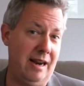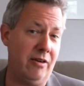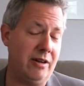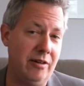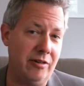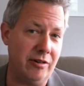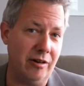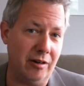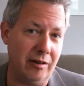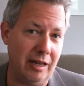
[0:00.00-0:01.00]
air
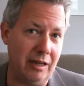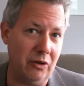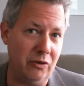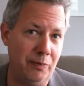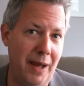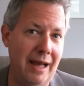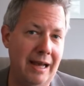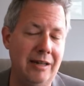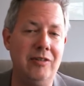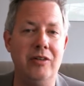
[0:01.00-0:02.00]
conditioner that goes
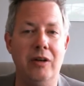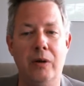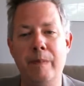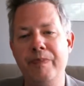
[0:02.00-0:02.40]
bad. So